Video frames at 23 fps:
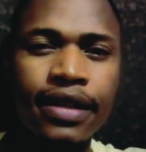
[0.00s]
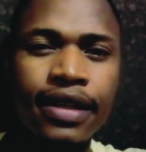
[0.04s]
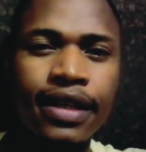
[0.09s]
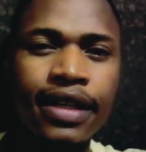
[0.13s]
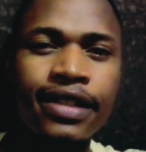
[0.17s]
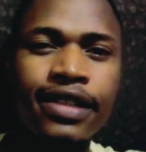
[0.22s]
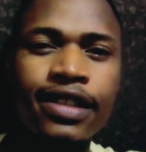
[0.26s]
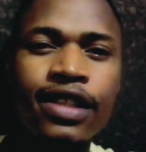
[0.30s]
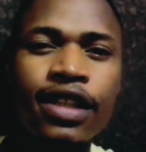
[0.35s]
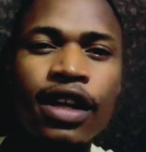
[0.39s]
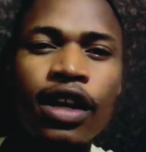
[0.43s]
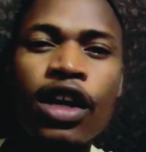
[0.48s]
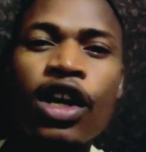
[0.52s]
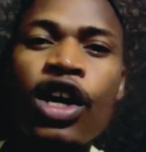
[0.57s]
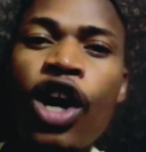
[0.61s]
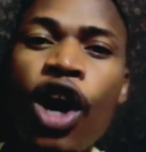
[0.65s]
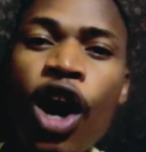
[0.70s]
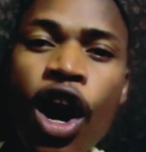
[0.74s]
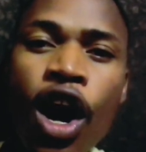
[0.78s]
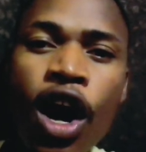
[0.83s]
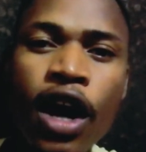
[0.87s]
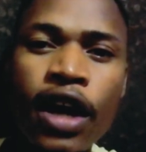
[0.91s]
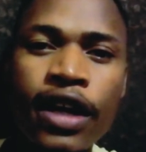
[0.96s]
It's the
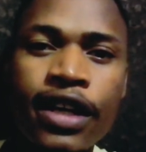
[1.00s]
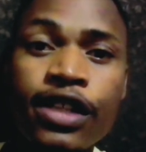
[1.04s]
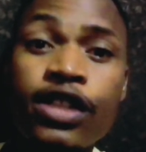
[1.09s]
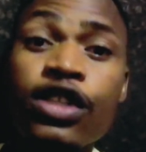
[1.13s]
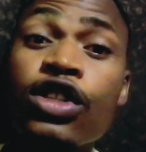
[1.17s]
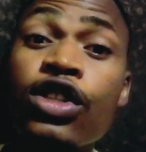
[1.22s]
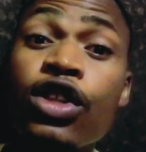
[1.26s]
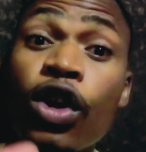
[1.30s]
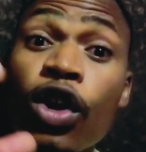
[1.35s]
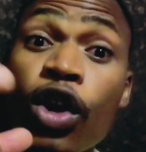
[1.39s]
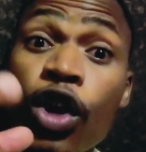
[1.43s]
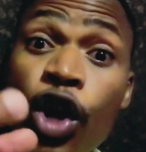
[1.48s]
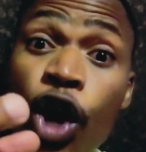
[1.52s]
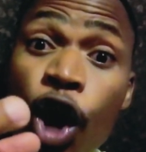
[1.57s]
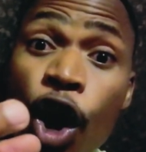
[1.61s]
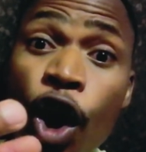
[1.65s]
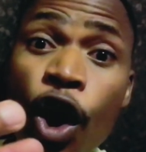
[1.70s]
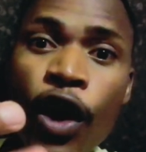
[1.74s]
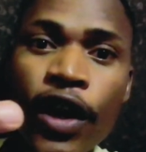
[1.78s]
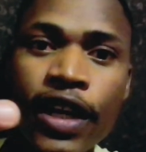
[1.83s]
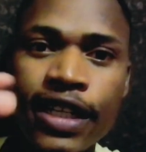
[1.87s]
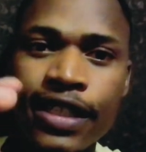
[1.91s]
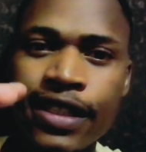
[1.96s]
god. It's the
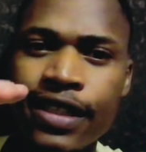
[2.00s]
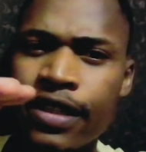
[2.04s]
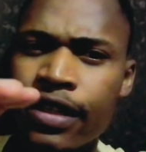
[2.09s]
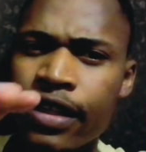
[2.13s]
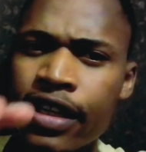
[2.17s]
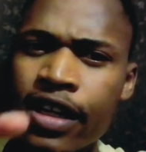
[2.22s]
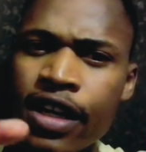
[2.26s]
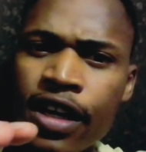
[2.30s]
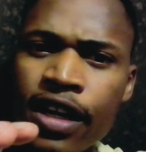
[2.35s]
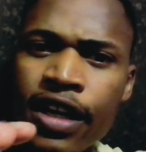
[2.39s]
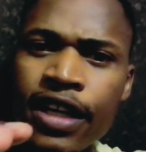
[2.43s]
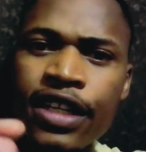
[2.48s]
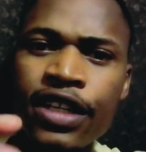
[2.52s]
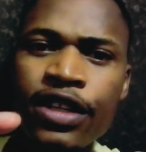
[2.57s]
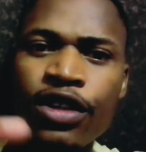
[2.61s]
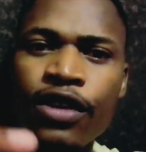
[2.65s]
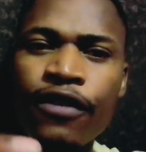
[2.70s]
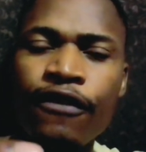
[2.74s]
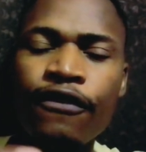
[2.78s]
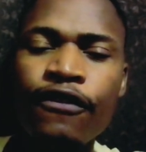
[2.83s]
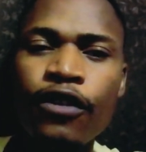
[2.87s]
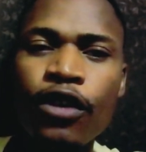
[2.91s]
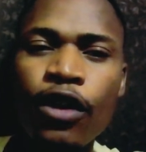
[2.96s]
guardian
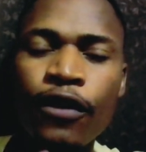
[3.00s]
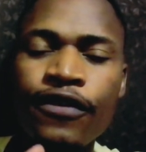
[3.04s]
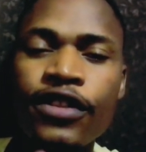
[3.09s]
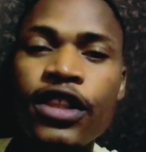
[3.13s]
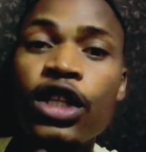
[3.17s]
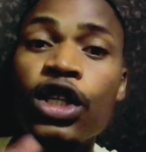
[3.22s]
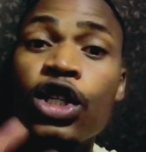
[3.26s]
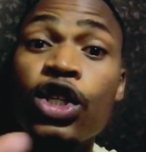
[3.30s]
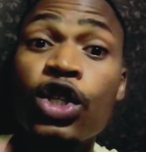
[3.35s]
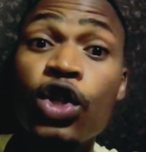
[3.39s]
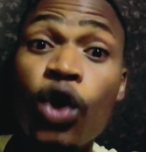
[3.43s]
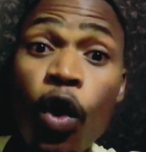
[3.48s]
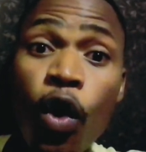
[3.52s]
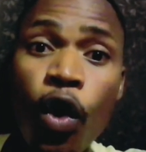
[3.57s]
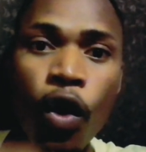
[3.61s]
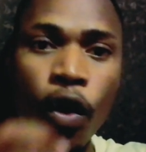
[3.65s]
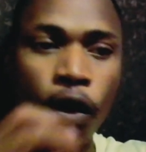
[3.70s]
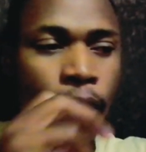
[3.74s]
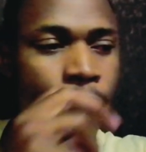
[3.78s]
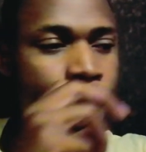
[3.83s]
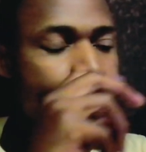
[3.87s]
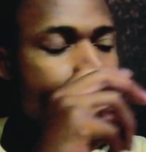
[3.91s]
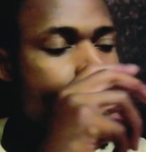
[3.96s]
of the
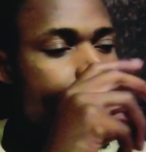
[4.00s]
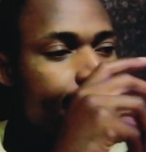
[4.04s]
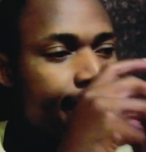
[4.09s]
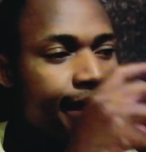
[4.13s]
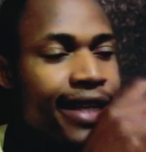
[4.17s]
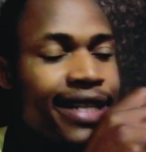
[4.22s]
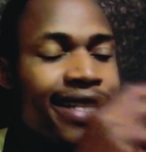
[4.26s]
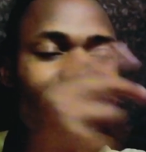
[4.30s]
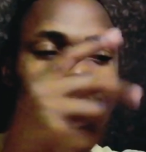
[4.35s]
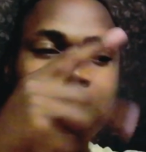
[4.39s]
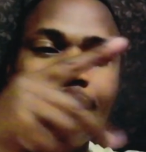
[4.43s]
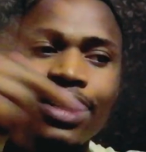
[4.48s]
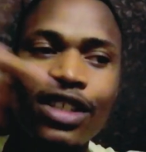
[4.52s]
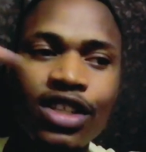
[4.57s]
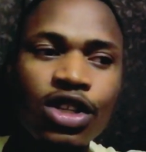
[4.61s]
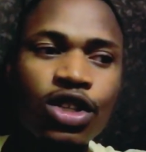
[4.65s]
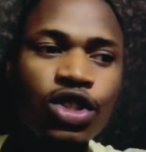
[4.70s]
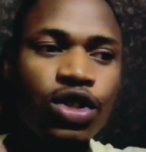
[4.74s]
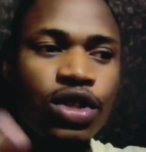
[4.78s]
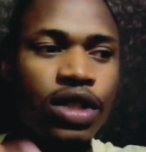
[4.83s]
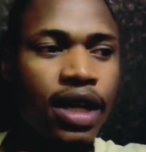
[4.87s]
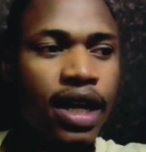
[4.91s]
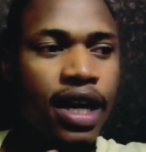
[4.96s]
door that takes you
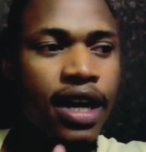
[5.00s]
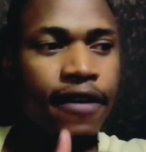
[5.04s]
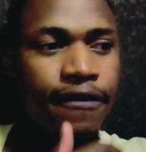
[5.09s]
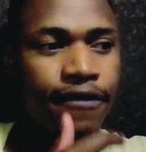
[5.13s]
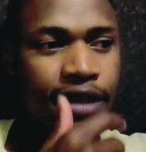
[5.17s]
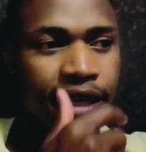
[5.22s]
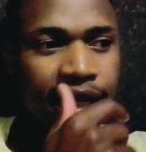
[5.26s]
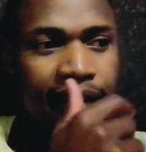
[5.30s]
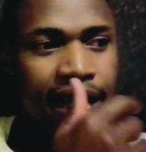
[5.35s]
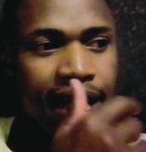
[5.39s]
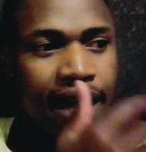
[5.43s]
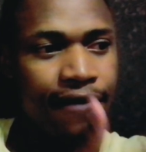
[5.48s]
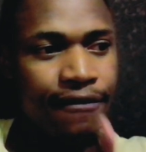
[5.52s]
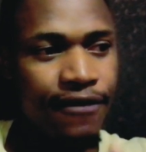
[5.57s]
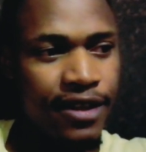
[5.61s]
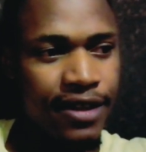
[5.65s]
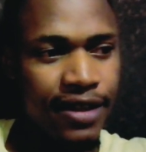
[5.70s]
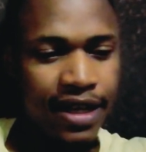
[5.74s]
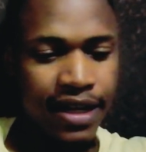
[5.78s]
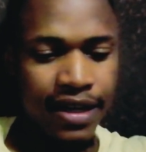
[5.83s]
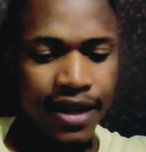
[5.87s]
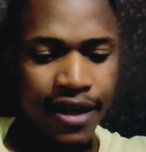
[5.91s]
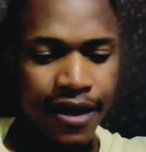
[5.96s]
into the afterlife.
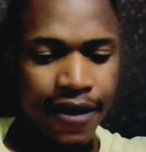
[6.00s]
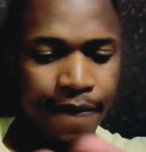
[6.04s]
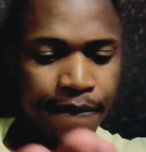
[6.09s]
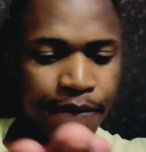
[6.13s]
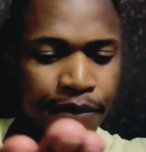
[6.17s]
And then